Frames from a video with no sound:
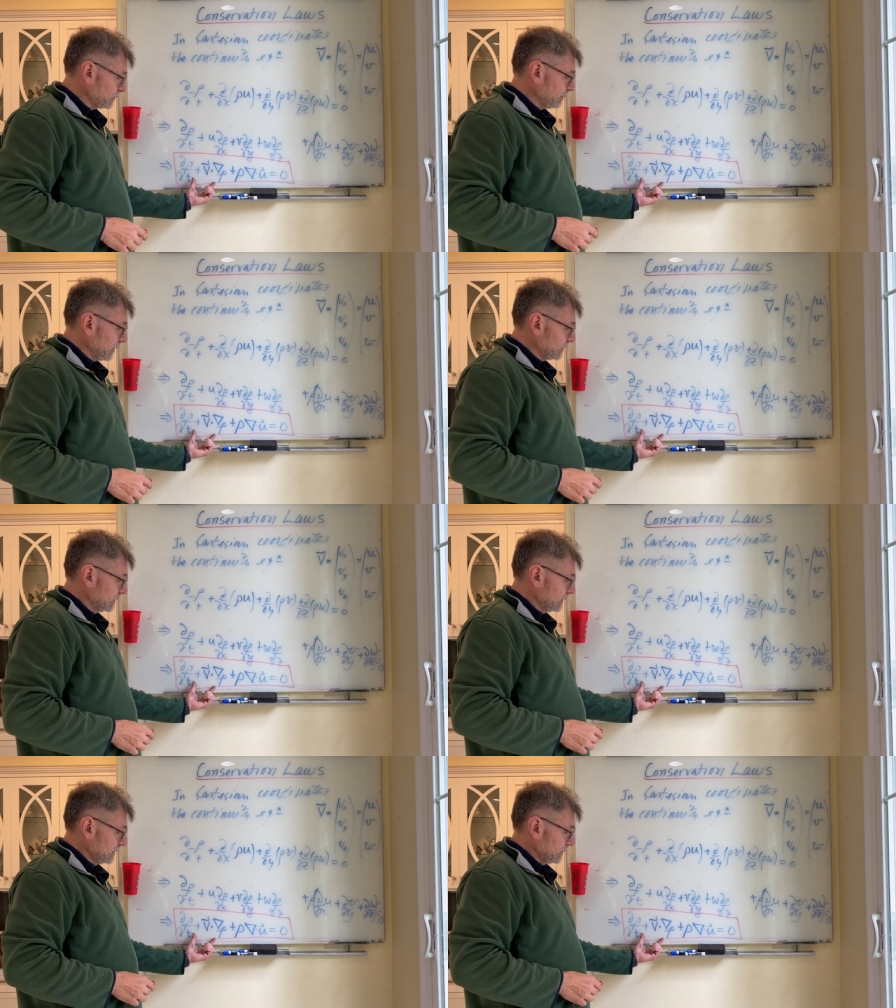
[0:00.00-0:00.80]
part,
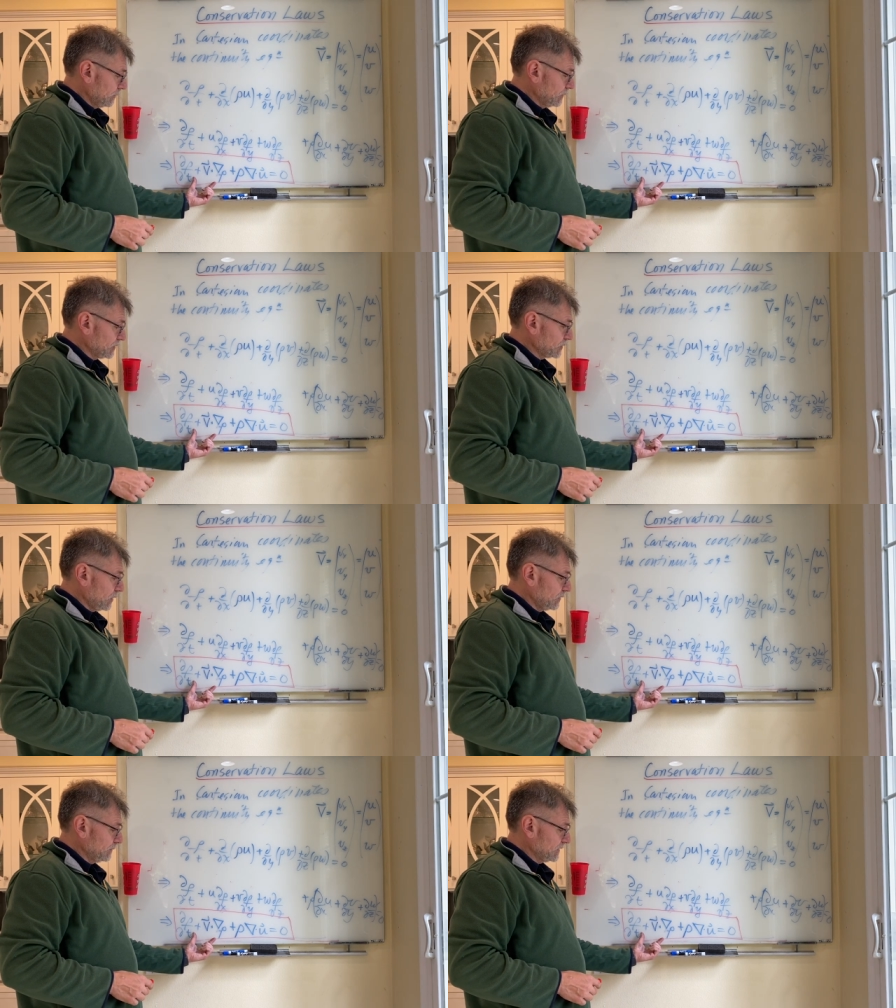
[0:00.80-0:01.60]
which is called
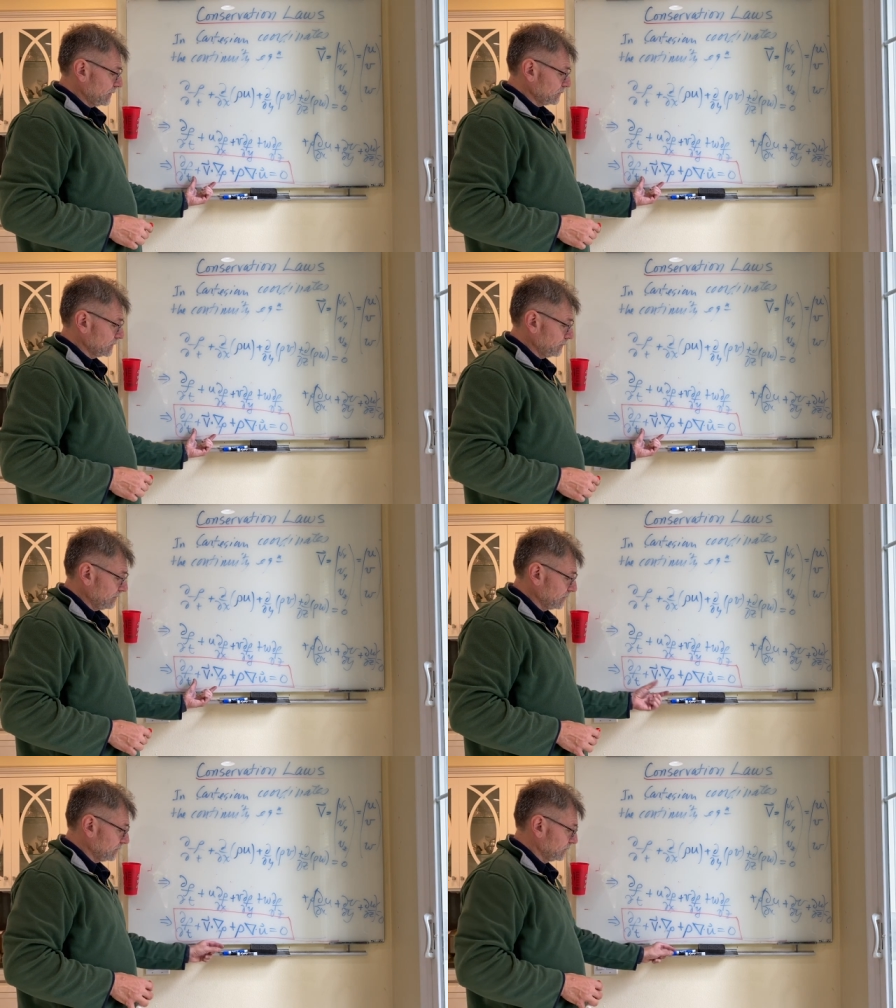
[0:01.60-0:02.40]
the material
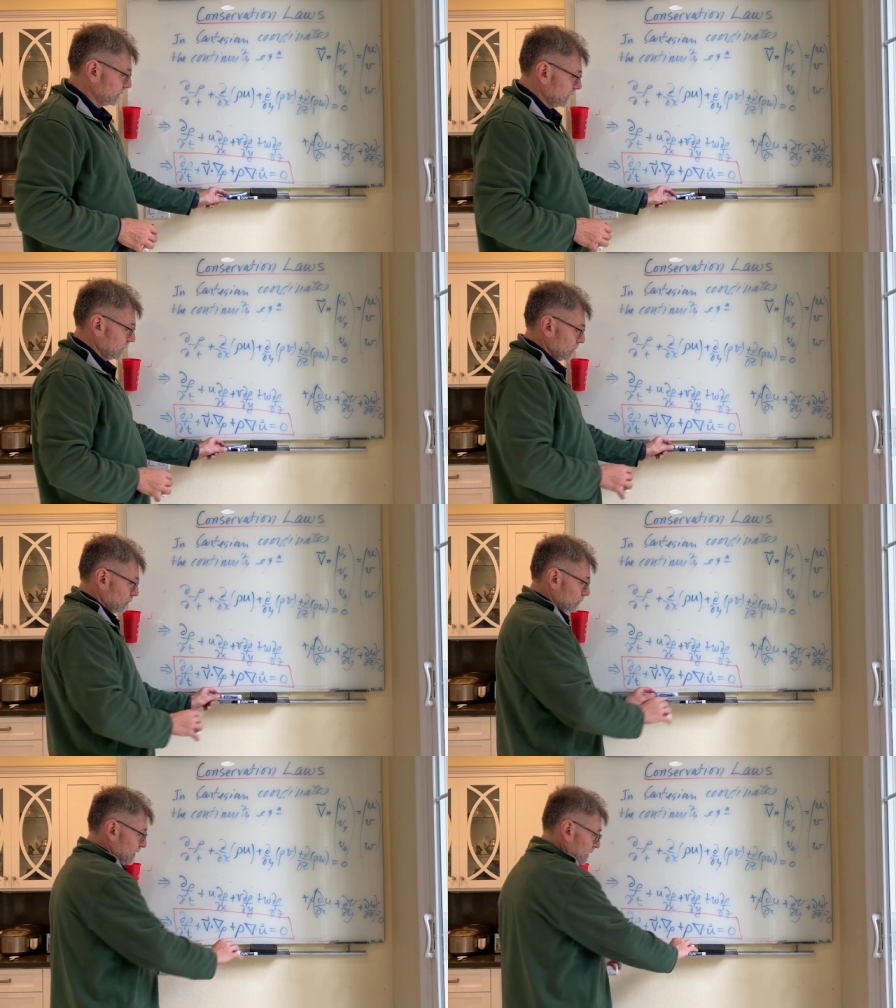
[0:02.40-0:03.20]
derivative, will
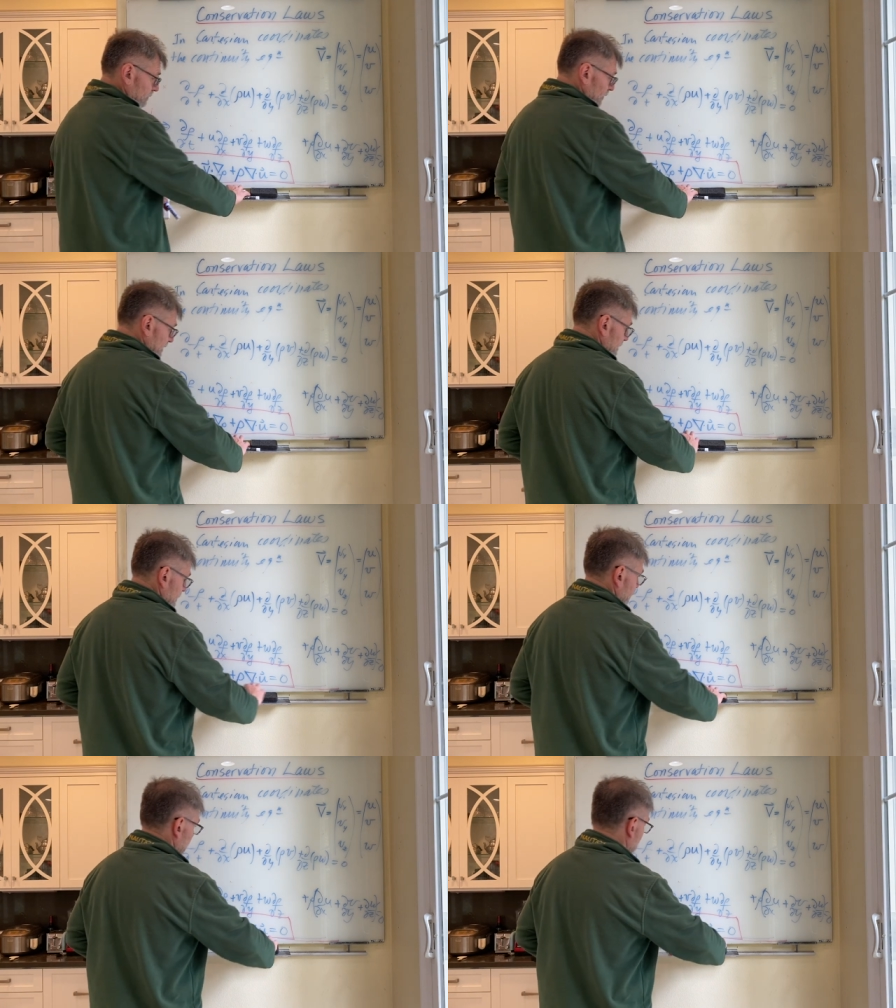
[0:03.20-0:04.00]
be expressed this way.